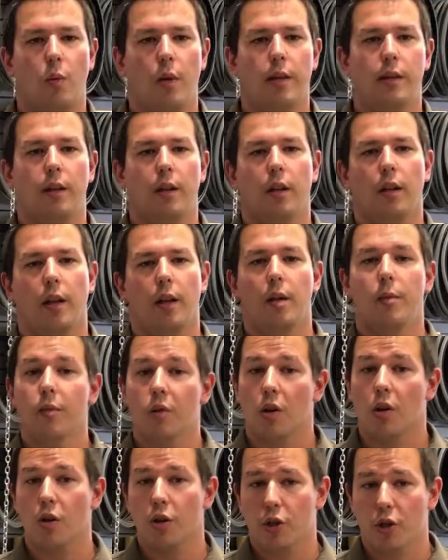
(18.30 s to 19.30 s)
We sell items
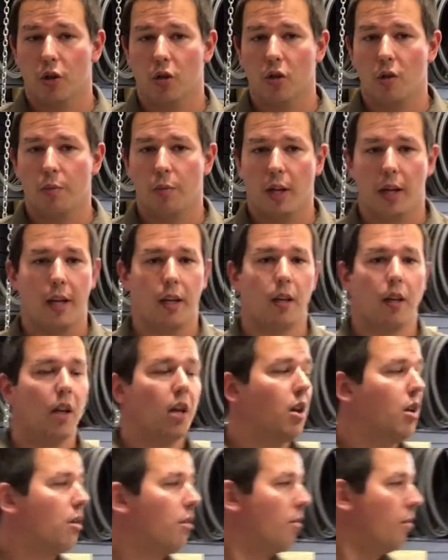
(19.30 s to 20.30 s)
in our showroom like
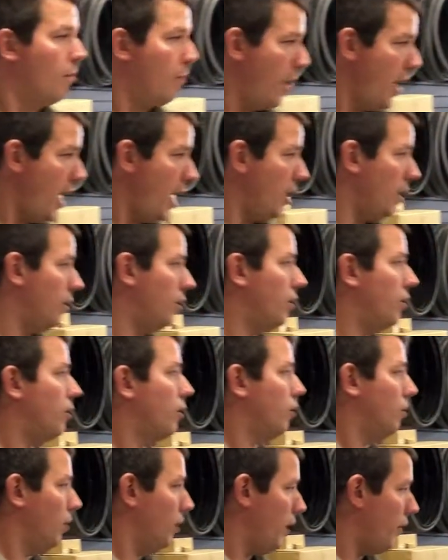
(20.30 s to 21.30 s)
beds,
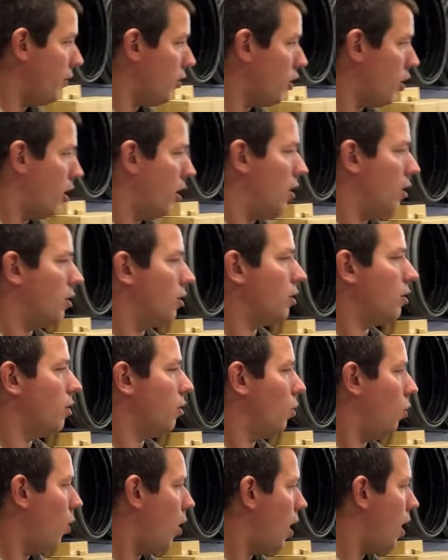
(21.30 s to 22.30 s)
lift chairs,
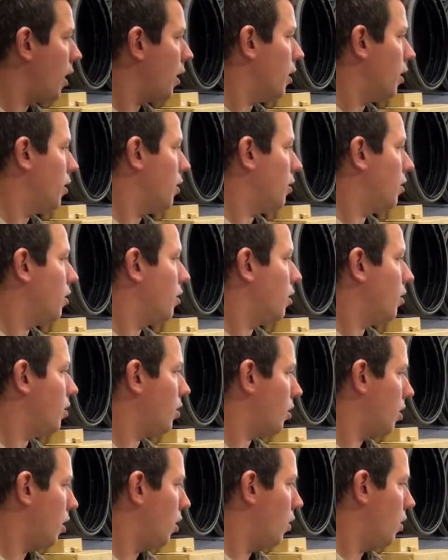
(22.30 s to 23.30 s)
walkers,
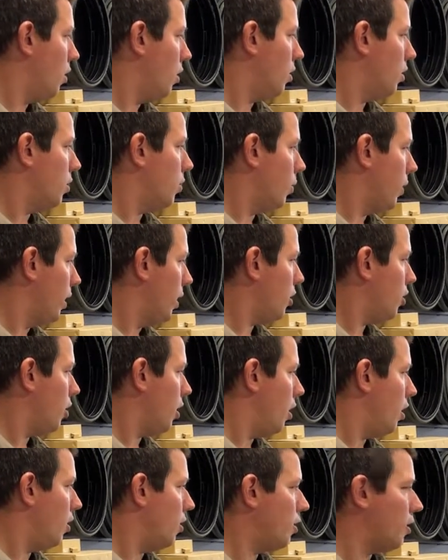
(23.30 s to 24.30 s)
scooters,
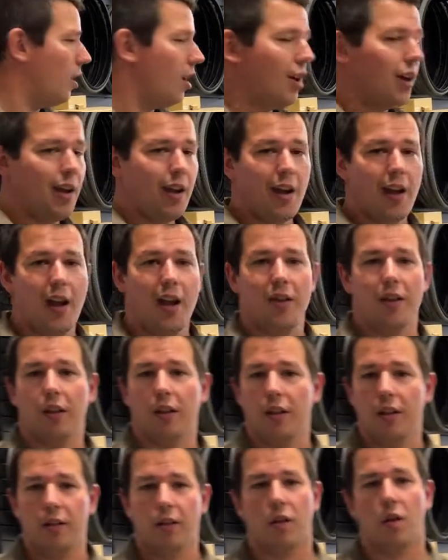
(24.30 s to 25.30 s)
wheelchairs, and the
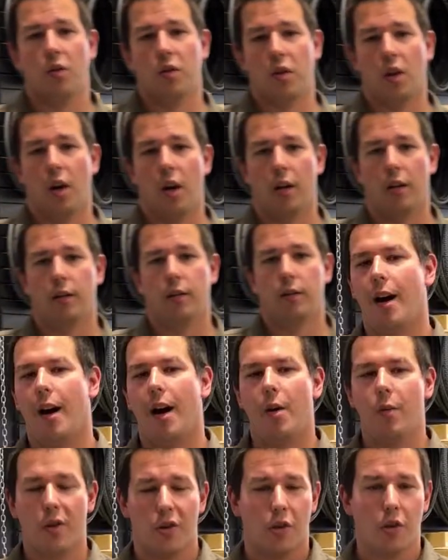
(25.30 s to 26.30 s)
list goes on. I
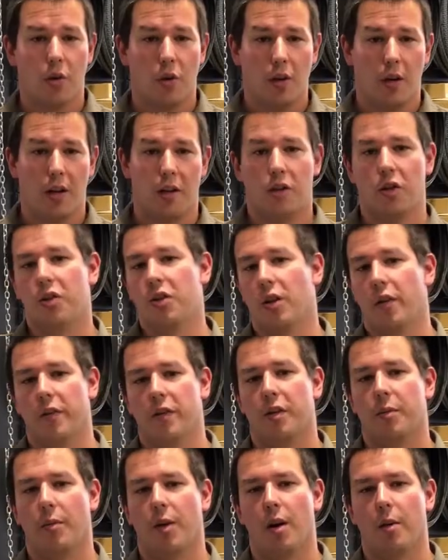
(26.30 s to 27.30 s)
want to show you guys our service
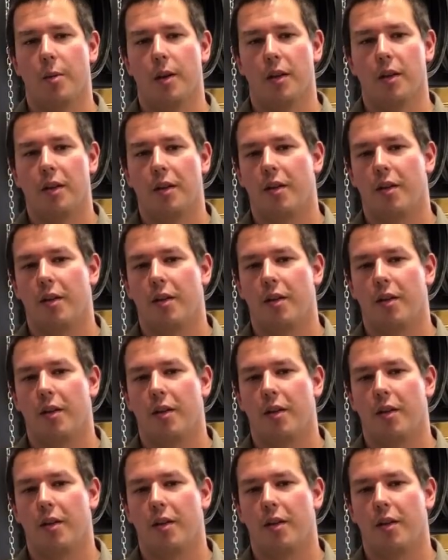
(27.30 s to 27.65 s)
department.